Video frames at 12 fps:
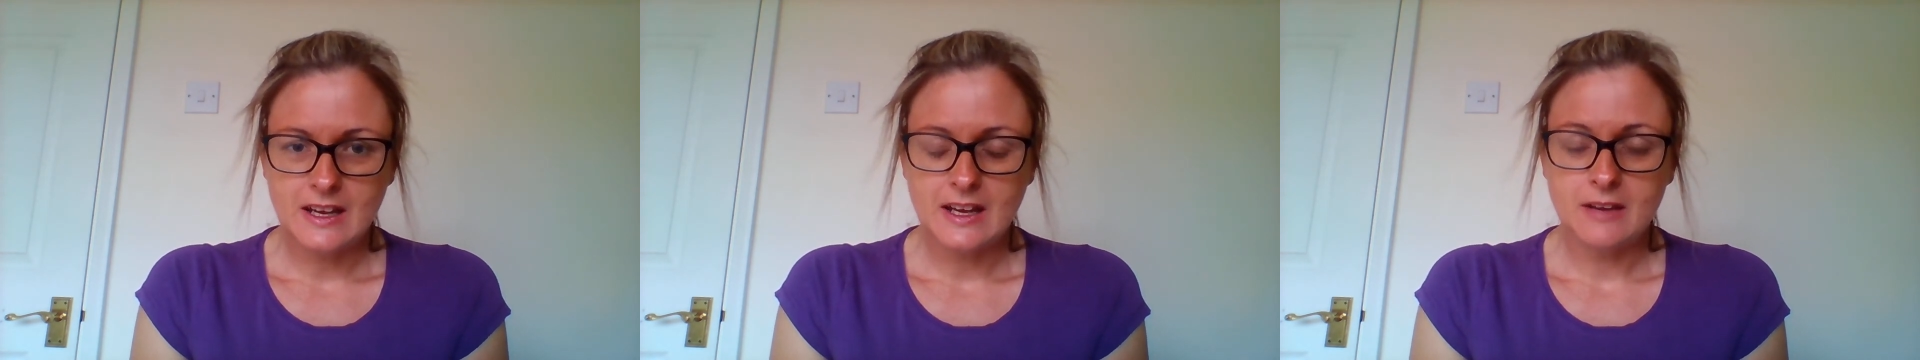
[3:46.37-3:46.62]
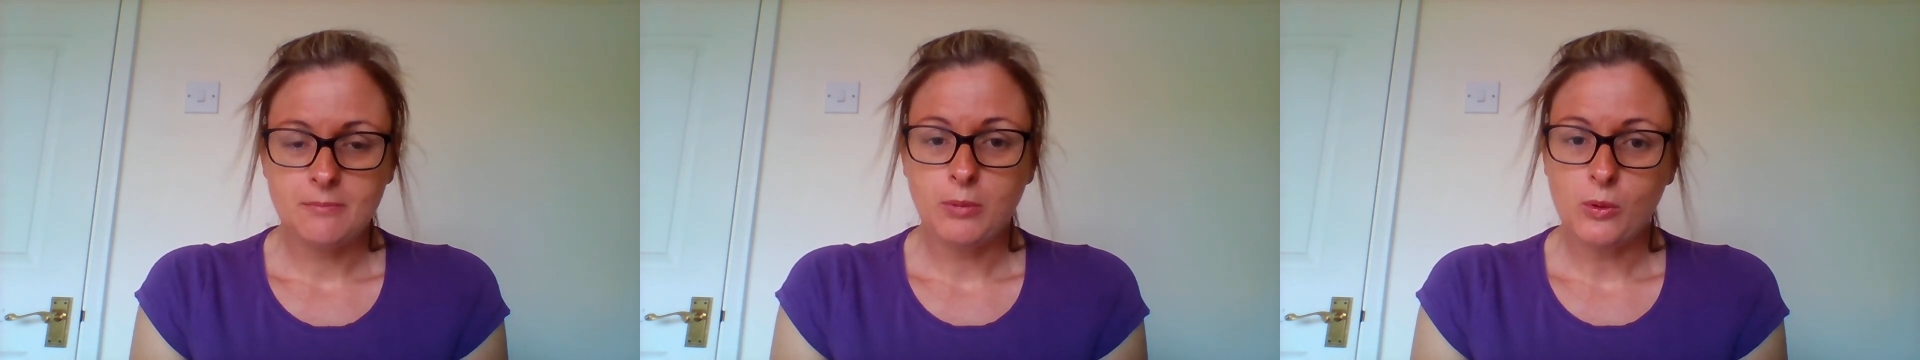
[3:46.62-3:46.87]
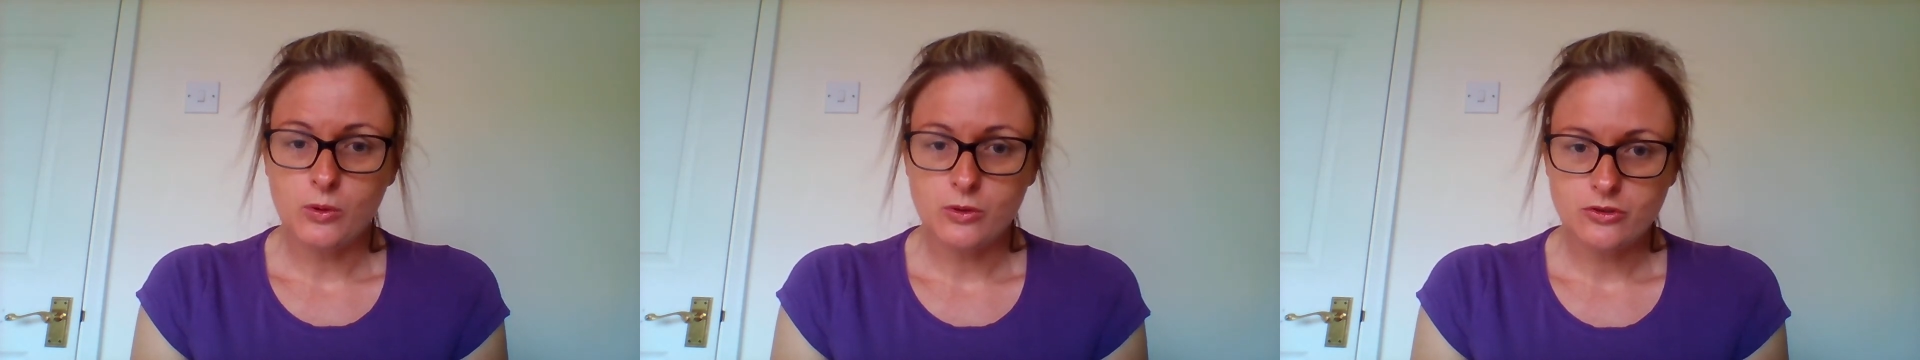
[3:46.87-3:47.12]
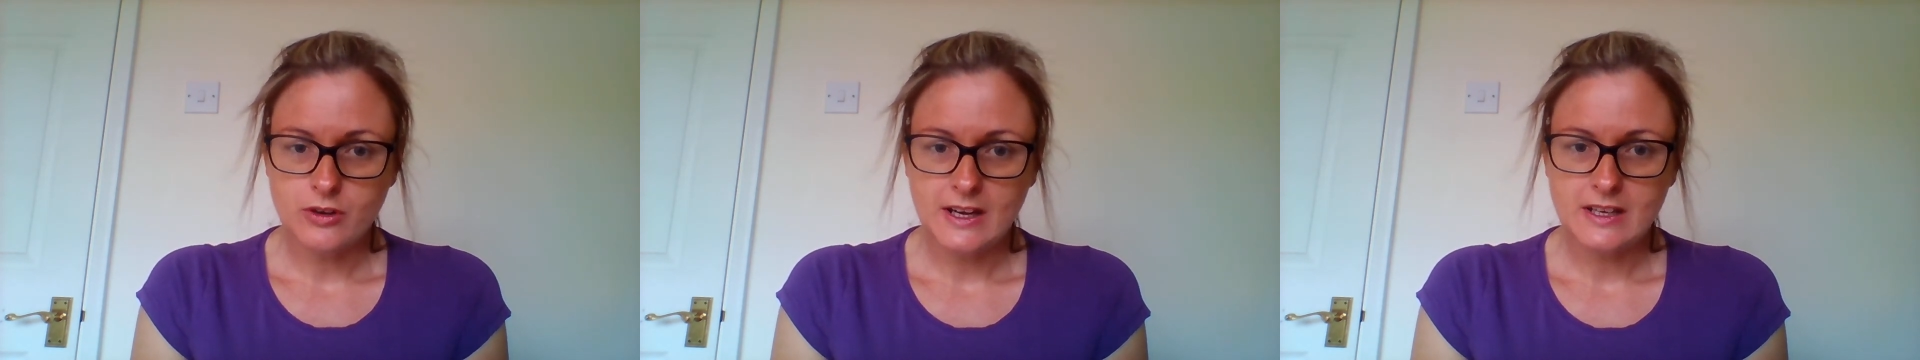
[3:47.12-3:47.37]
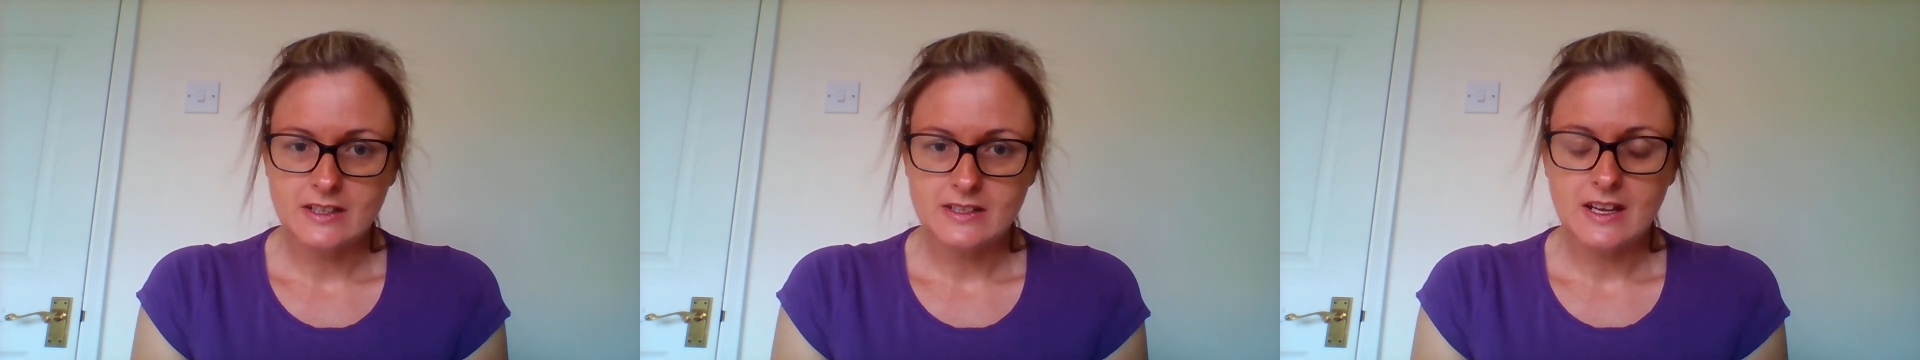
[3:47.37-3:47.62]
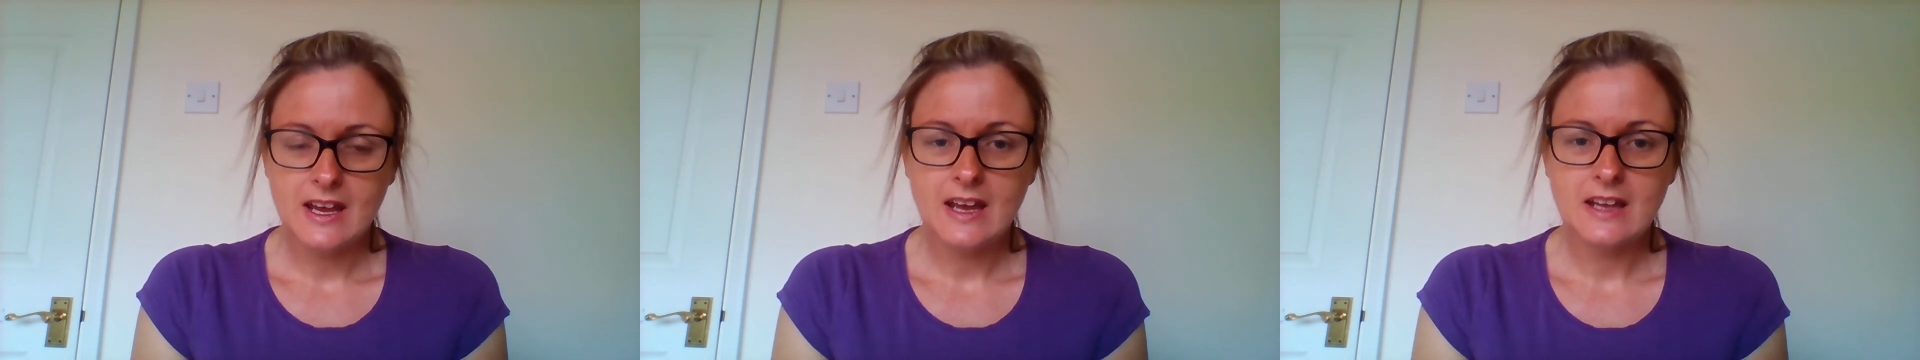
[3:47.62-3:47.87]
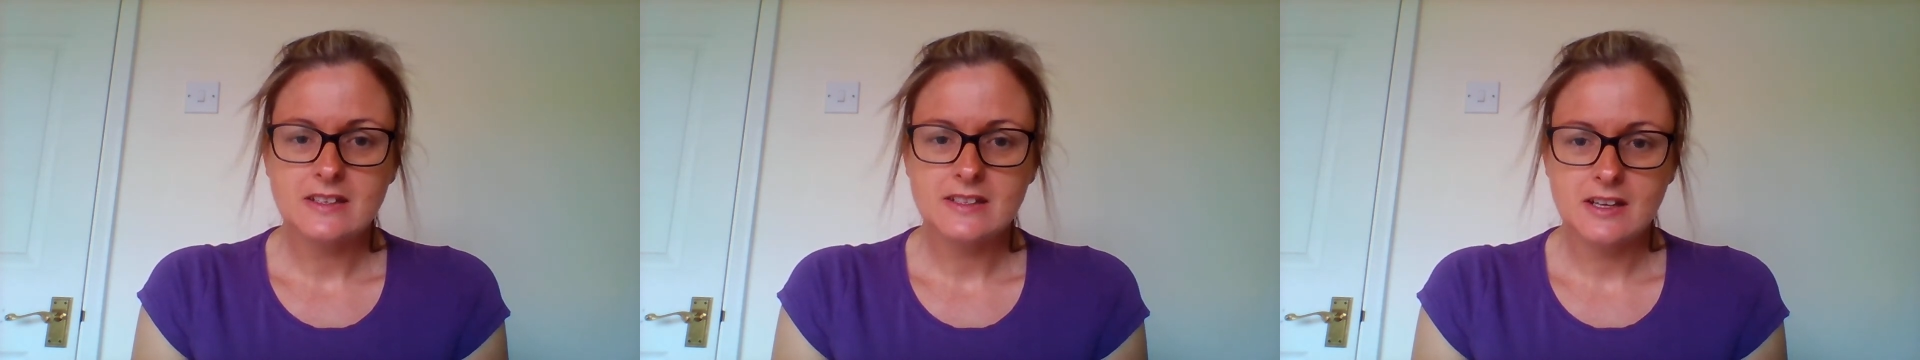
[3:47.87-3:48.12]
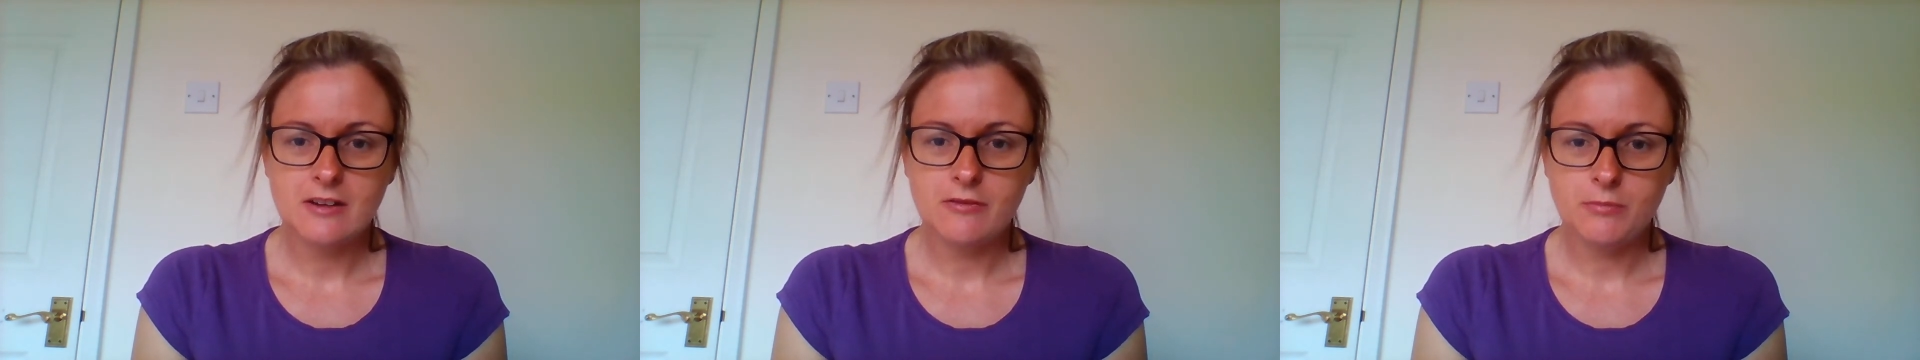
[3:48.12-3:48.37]
in portraits and
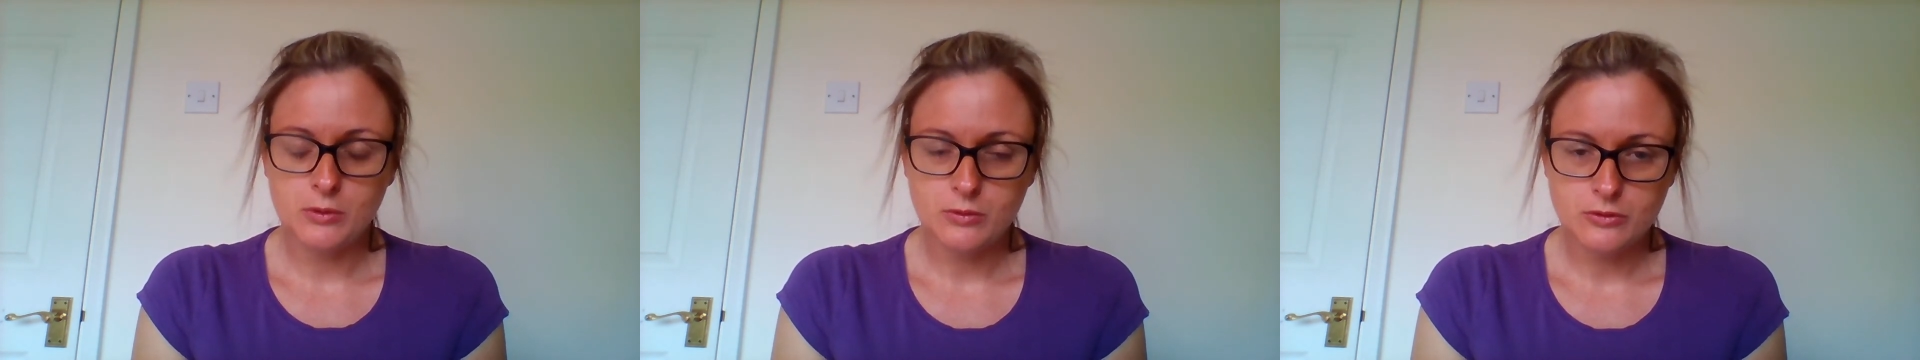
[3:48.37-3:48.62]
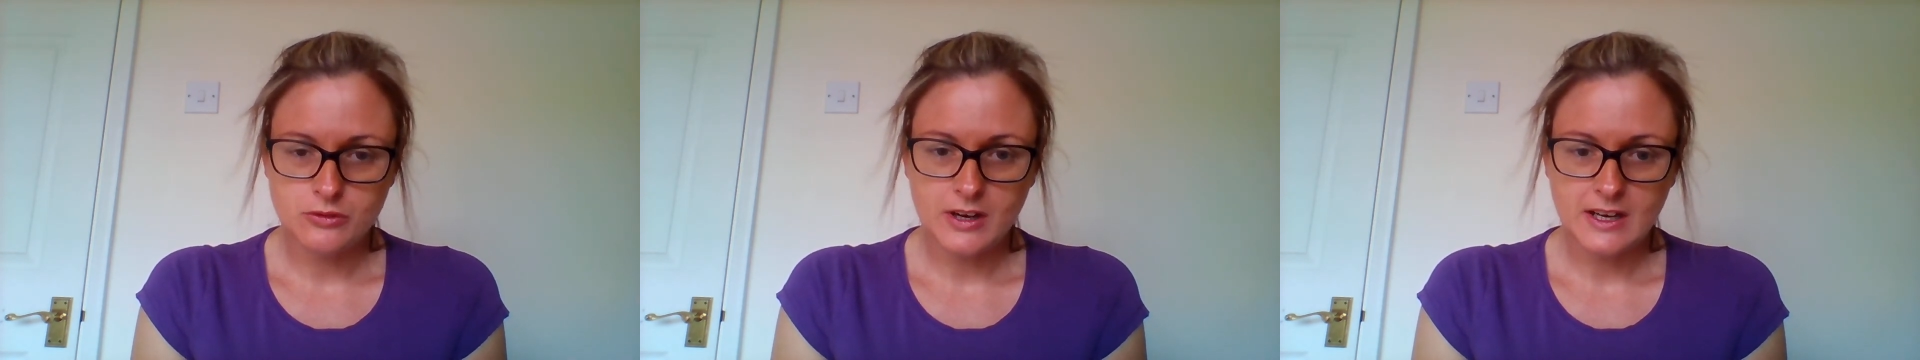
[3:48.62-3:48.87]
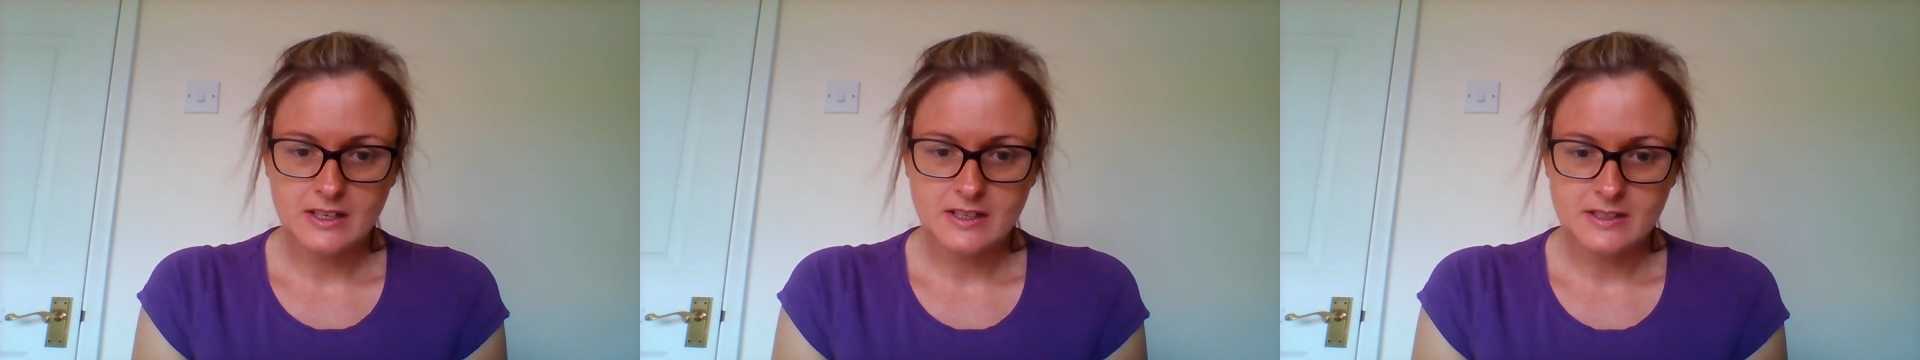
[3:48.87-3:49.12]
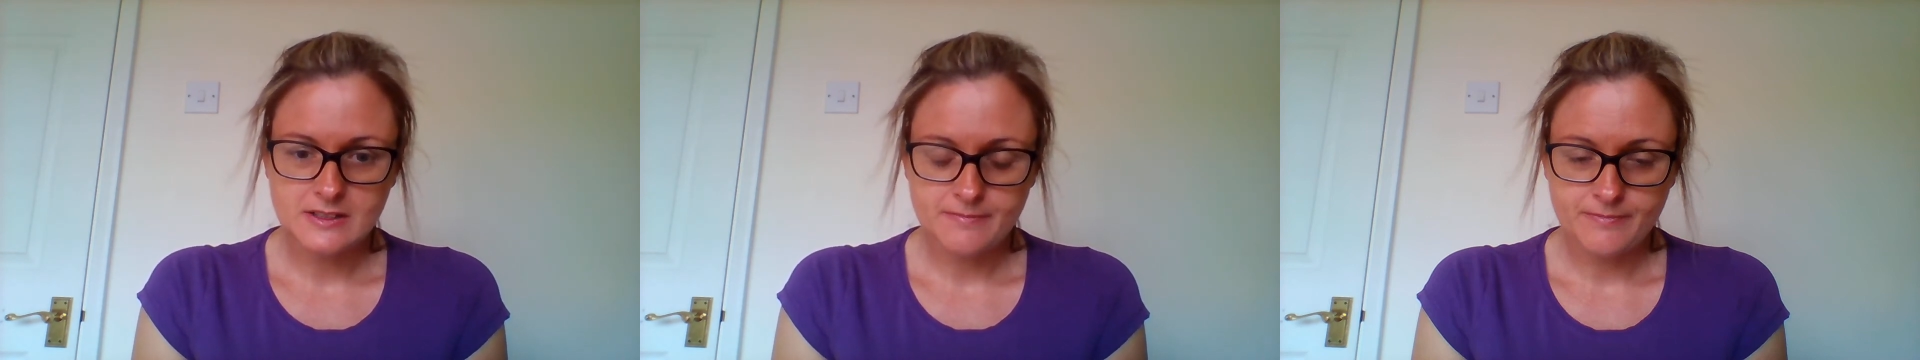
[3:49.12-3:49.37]
self-portraits.